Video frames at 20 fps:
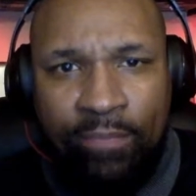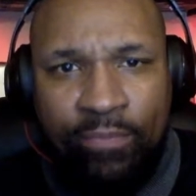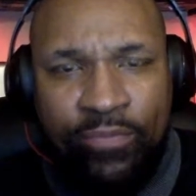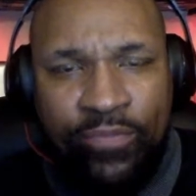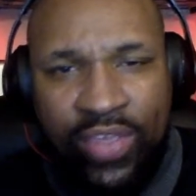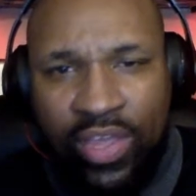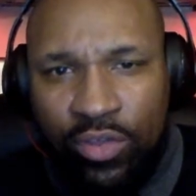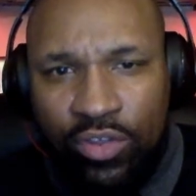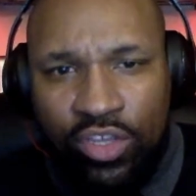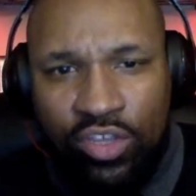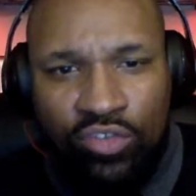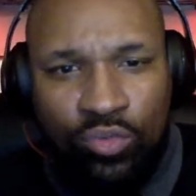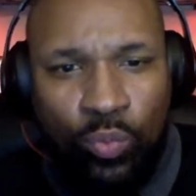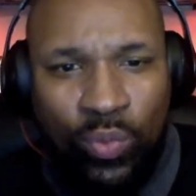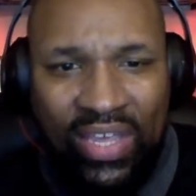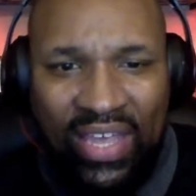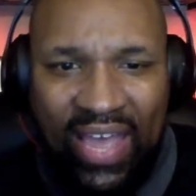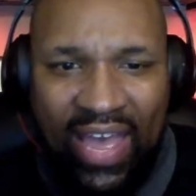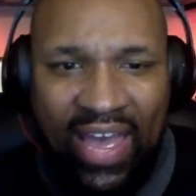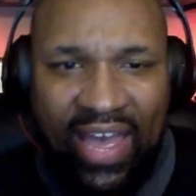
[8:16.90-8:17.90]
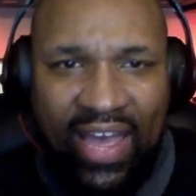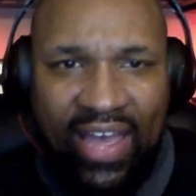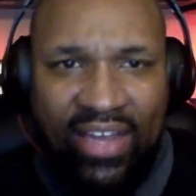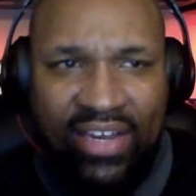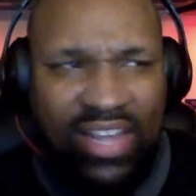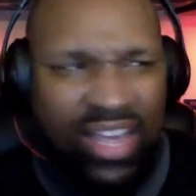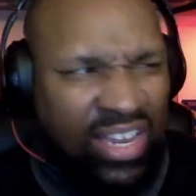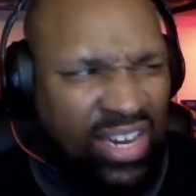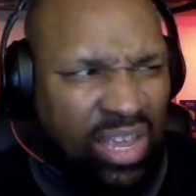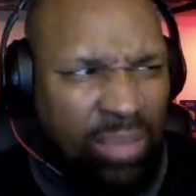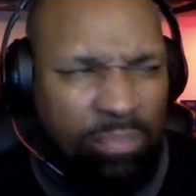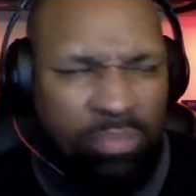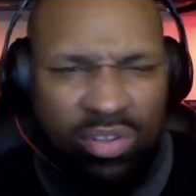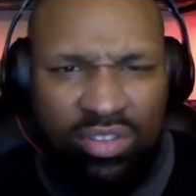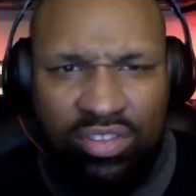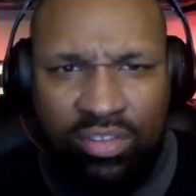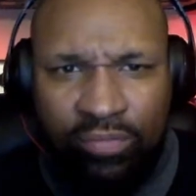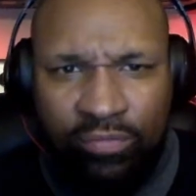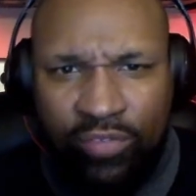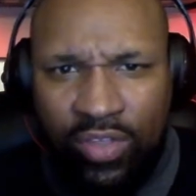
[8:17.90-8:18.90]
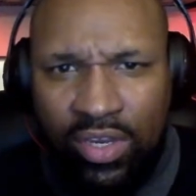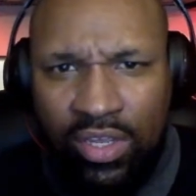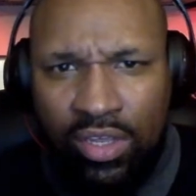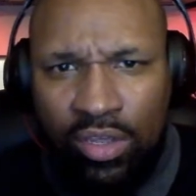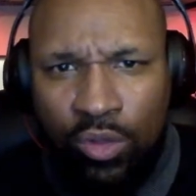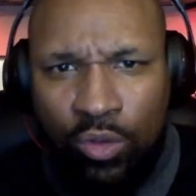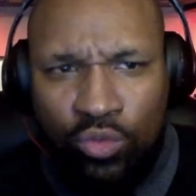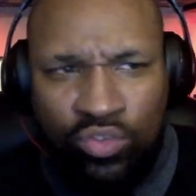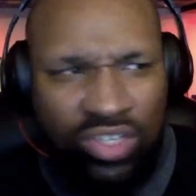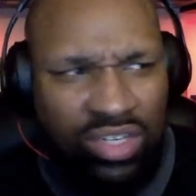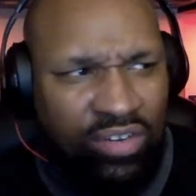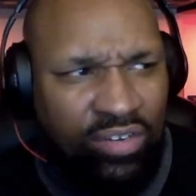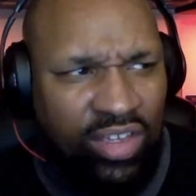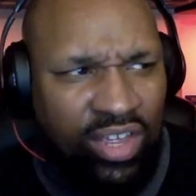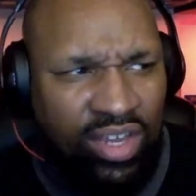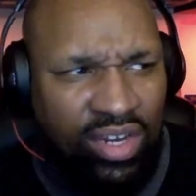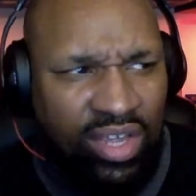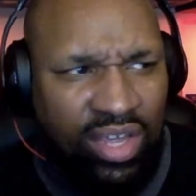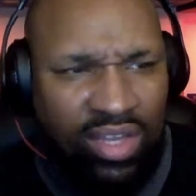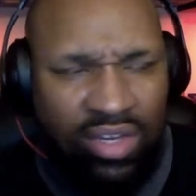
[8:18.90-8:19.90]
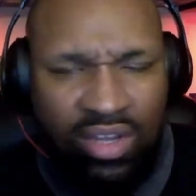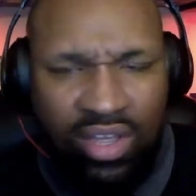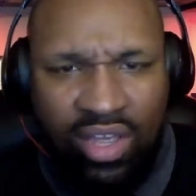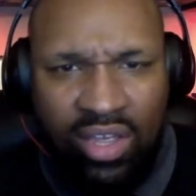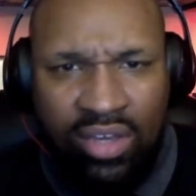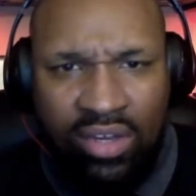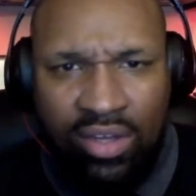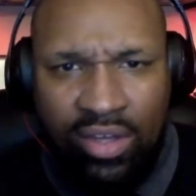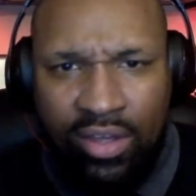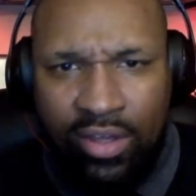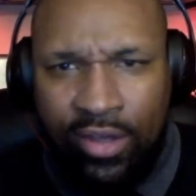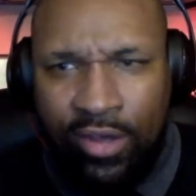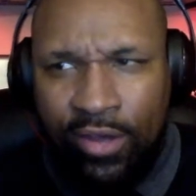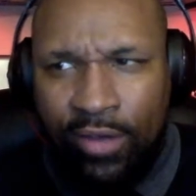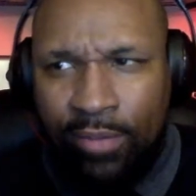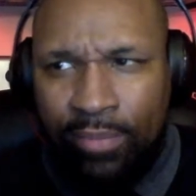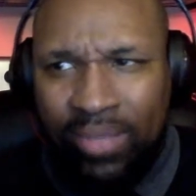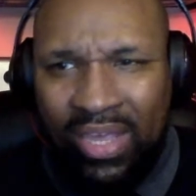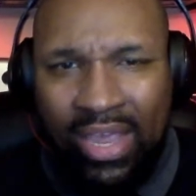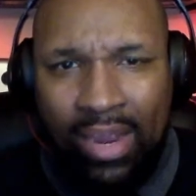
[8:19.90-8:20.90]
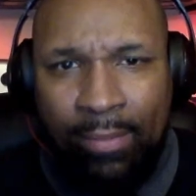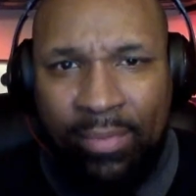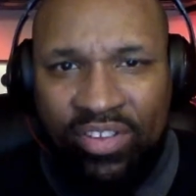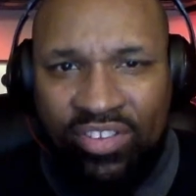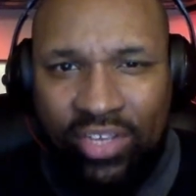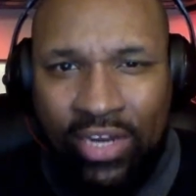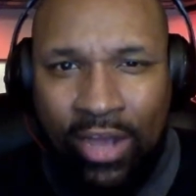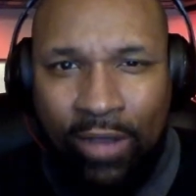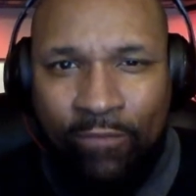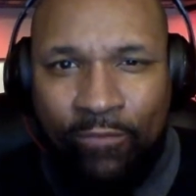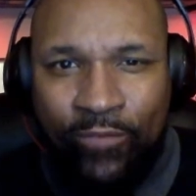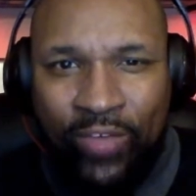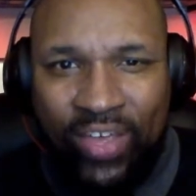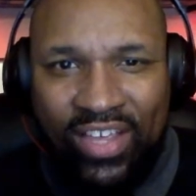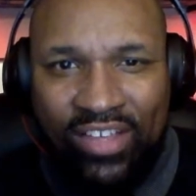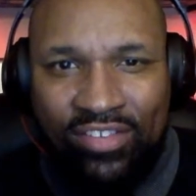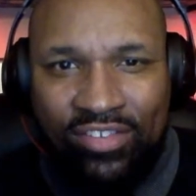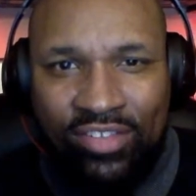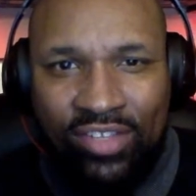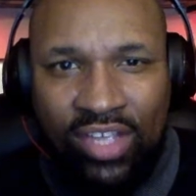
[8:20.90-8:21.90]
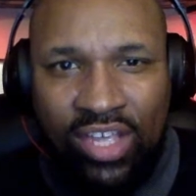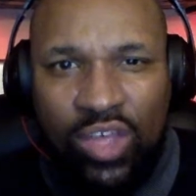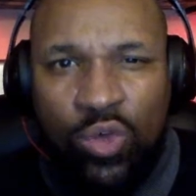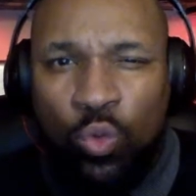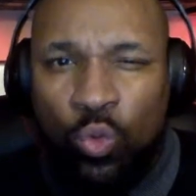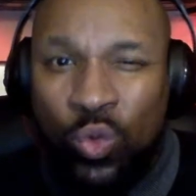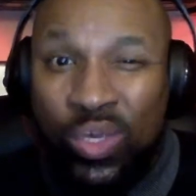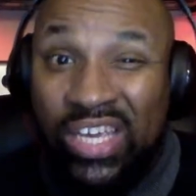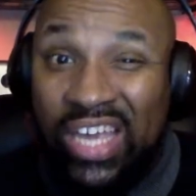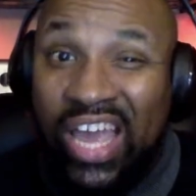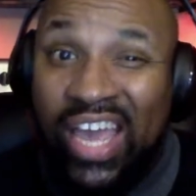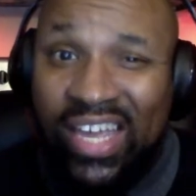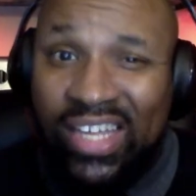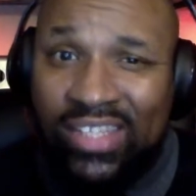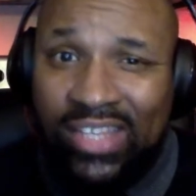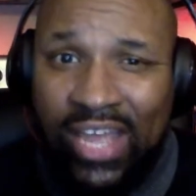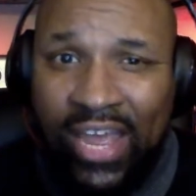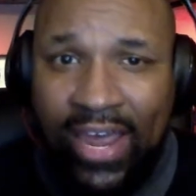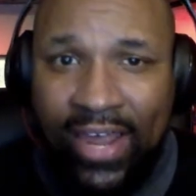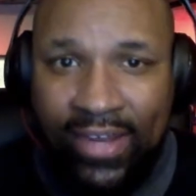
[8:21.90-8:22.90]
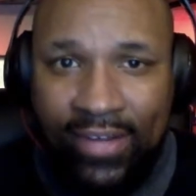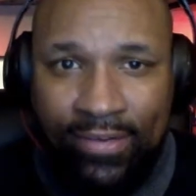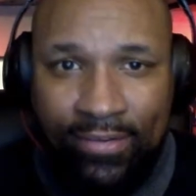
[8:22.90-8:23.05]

failures we had, and they put the videos and the cameras in our face, we ate that.